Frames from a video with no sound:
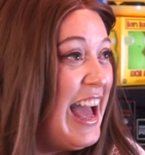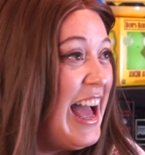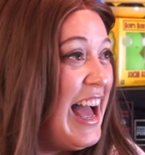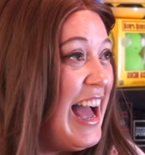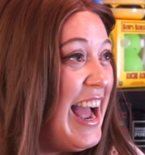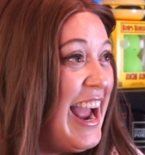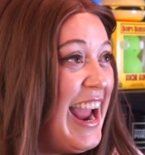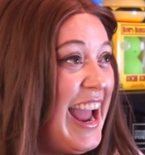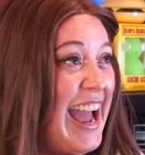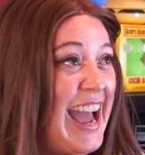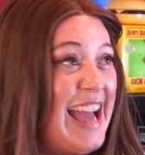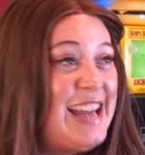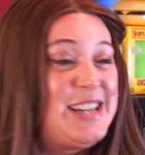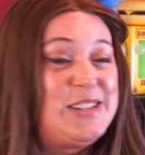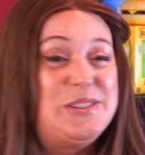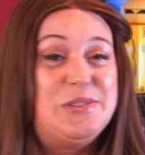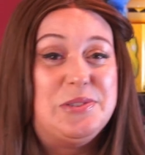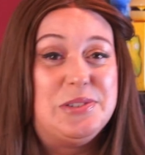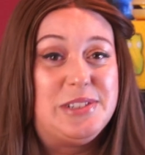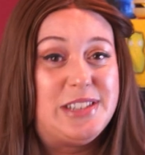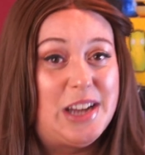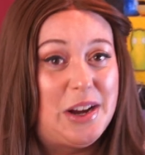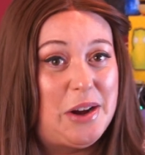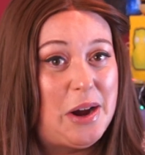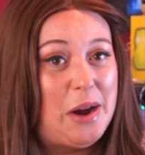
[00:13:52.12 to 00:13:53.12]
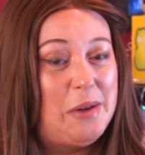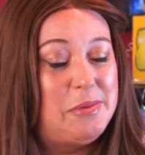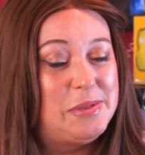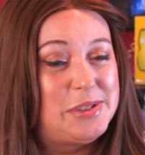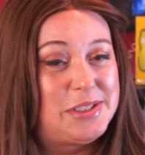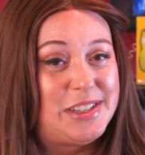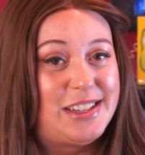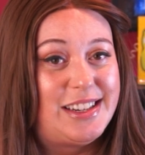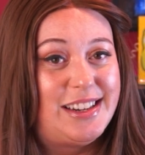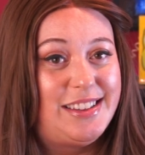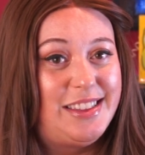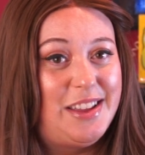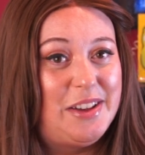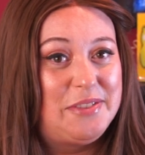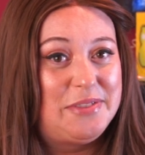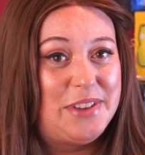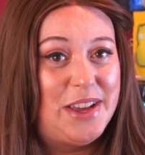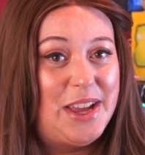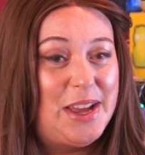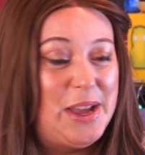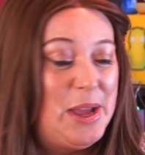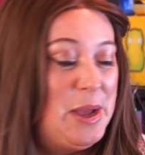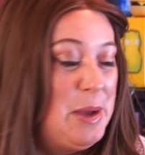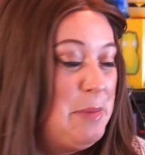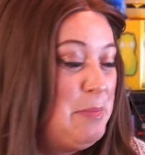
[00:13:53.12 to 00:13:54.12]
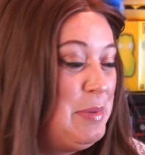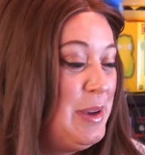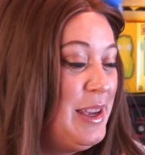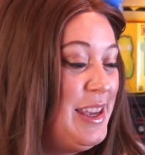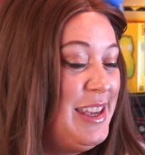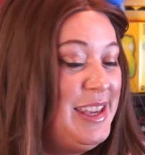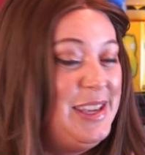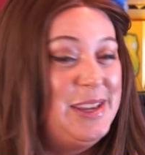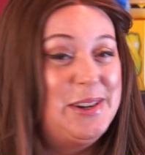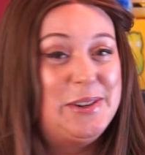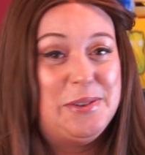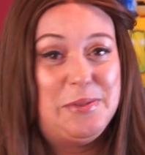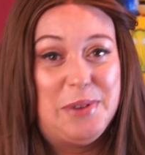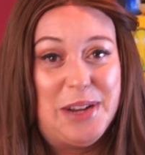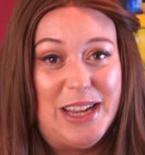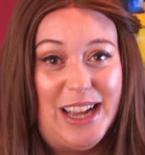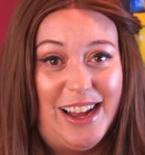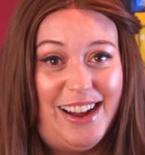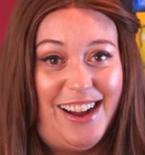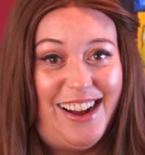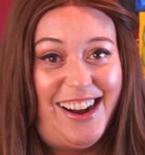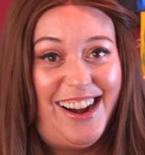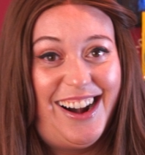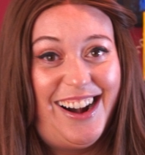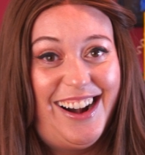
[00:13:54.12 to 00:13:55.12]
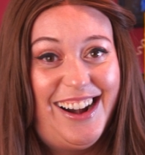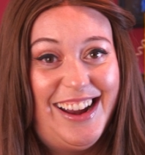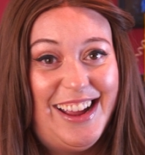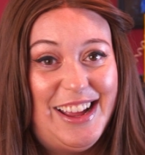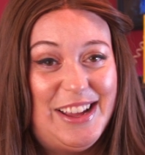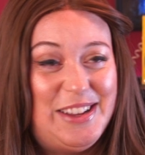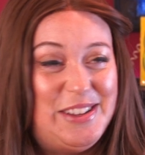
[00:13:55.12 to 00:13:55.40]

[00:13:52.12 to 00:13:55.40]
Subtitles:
I had no doubt I was going to love it, but here we are.